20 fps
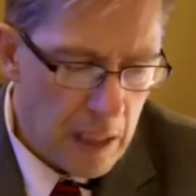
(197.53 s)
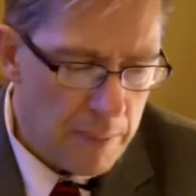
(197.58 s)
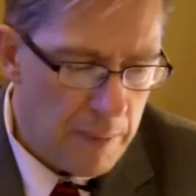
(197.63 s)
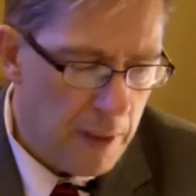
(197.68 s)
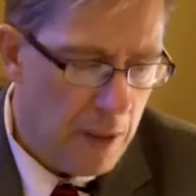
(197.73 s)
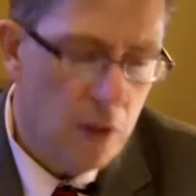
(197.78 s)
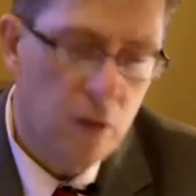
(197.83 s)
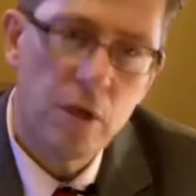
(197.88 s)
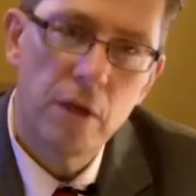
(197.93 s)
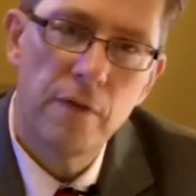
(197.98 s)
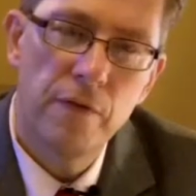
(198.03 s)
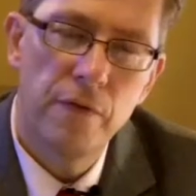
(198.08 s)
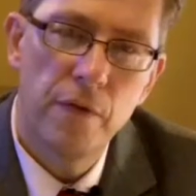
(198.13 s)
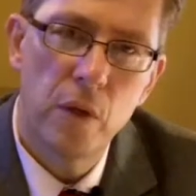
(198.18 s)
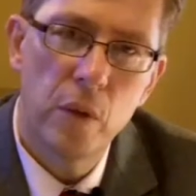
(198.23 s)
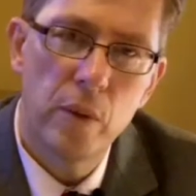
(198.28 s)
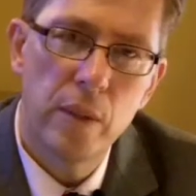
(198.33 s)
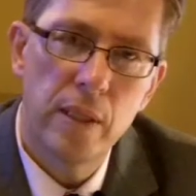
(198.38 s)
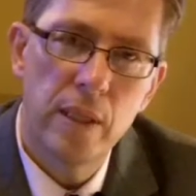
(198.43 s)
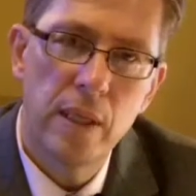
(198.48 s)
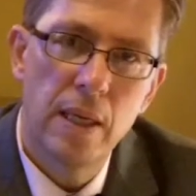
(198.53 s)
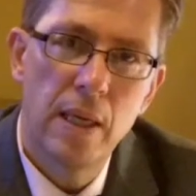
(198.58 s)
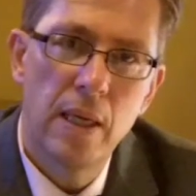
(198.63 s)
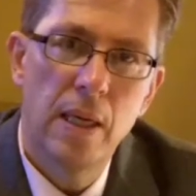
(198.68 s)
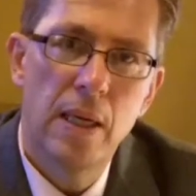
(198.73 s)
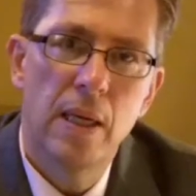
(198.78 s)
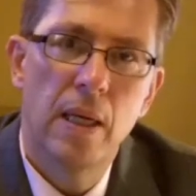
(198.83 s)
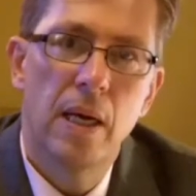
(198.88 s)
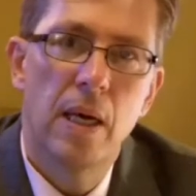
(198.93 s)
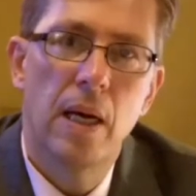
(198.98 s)
But looking forward,
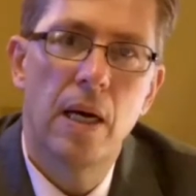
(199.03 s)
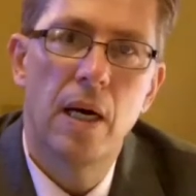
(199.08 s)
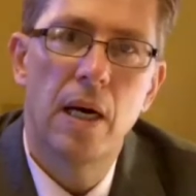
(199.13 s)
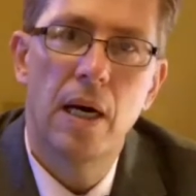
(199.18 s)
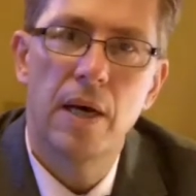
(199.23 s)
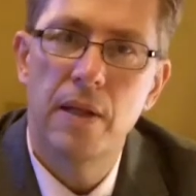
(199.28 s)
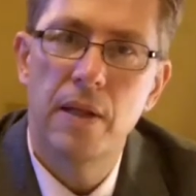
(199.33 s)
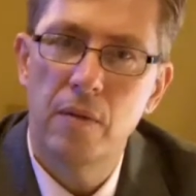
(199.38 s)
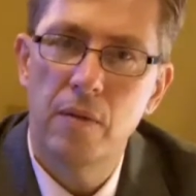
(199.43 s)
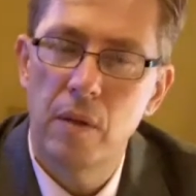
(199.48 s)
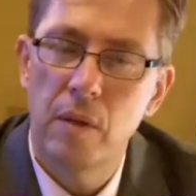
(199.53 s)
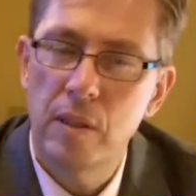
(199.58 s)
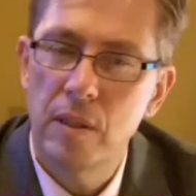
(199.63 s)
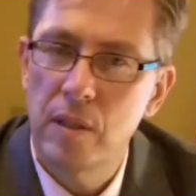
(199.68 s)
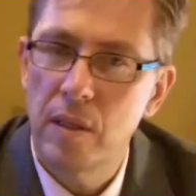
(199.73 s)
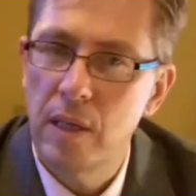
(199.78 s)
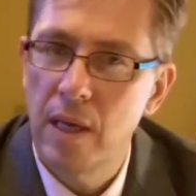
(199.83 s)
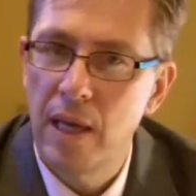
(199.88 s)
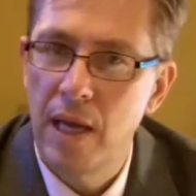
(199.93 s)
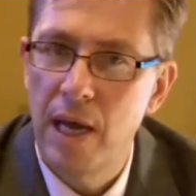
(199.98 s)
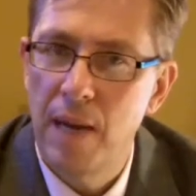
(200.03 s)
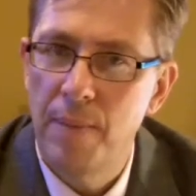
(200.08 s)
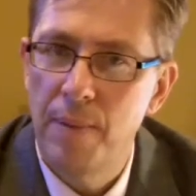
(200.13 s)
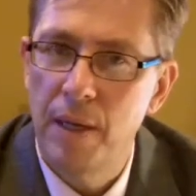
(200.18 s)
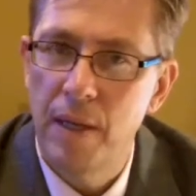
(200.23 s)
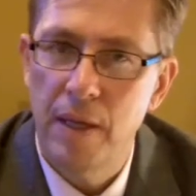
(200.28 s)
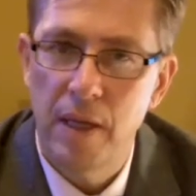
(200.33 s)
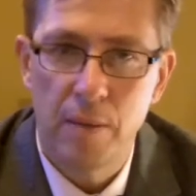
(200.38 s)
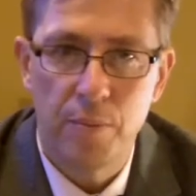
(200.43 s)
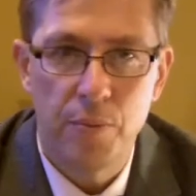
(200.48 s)
I think what's going to happen,
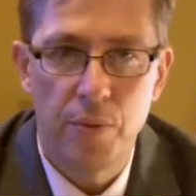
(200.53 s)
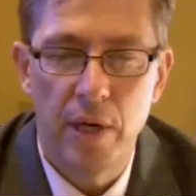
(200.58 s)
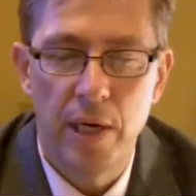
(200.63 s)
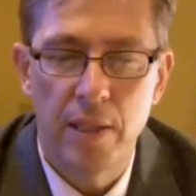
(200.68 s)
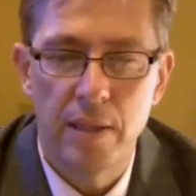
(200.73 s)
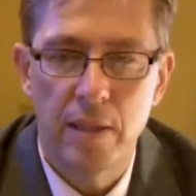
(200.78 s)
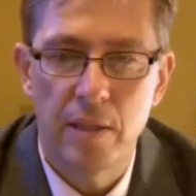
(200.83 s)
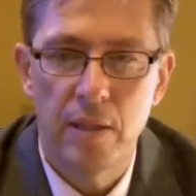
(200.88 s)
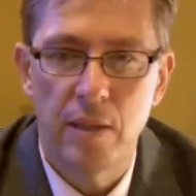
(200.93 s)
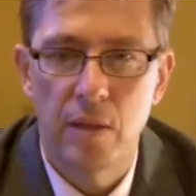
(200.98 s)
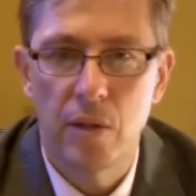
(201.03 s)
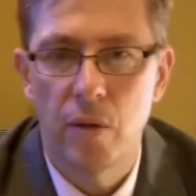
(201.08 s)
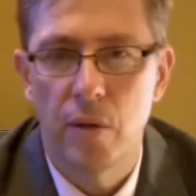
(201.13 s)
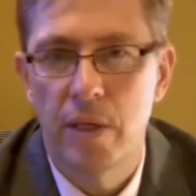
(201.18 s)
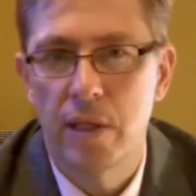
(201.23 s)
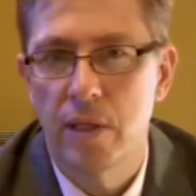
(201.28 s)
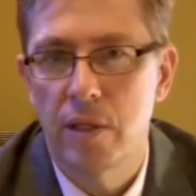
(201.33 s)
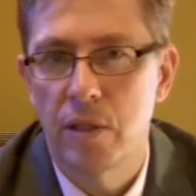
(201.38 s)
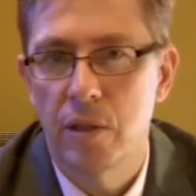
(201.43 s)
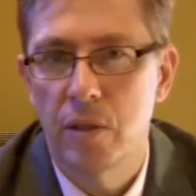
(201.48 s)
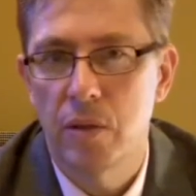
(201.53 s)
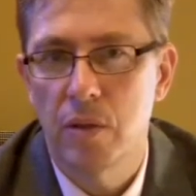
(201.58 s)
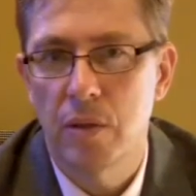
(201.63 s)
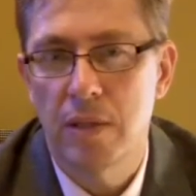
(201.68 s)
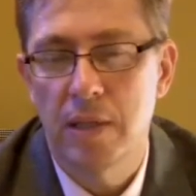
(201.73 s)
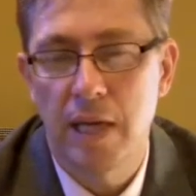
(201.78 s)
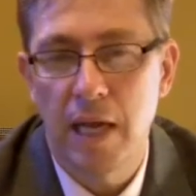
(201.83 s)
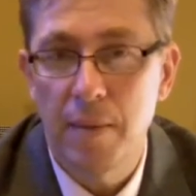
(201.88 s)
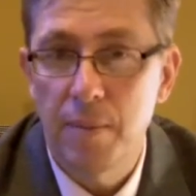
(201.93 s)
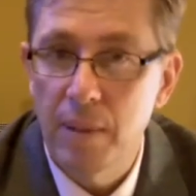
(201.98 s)
I think prices are going to
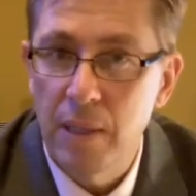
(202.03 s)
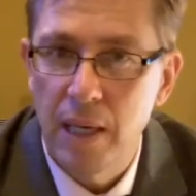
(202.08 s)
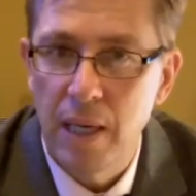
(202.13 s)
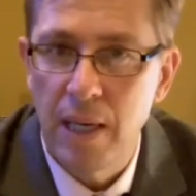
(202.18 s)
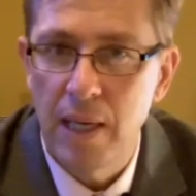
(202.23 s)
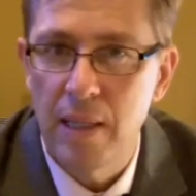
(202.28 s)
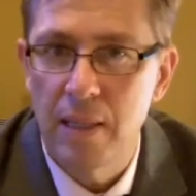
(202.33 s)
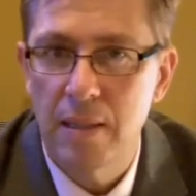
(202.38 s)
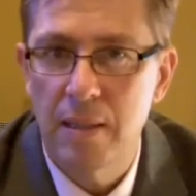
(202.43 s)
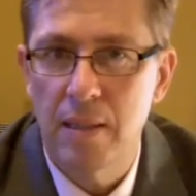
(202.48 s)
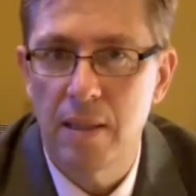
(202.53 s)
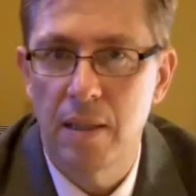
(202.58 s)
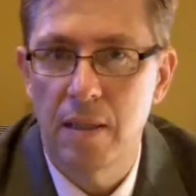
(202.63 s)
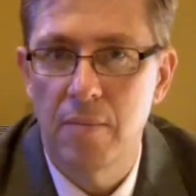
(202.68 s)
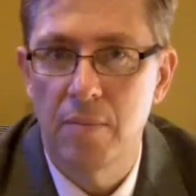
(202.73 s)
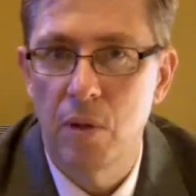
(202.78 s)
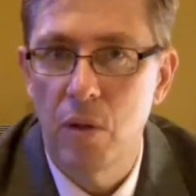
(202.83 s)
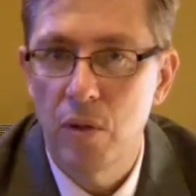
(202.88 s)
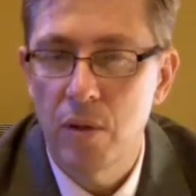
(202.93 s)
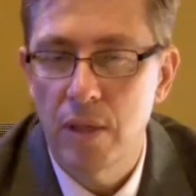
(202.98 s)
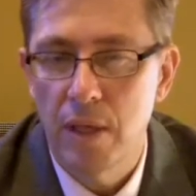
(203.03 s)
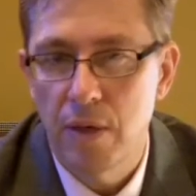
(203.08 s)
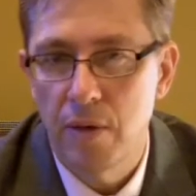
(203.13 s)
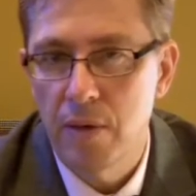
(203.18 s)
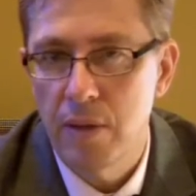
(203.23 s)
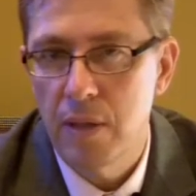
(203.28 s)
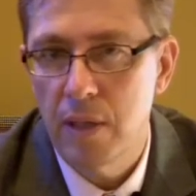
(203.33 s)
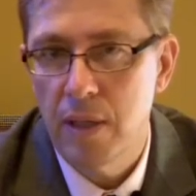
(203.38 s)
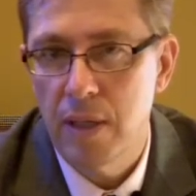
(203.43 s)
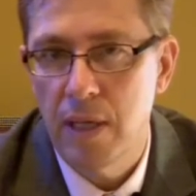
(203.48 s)
stabilize in most
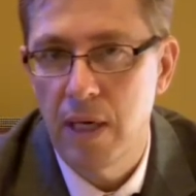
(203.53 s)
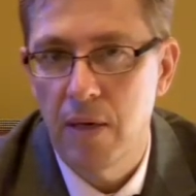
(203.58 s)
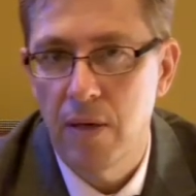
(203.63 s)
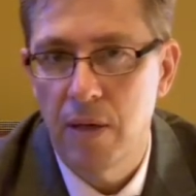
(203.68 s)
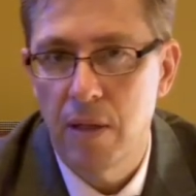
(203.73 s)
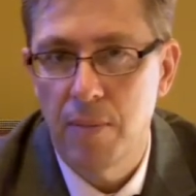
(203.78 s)
areas of the county.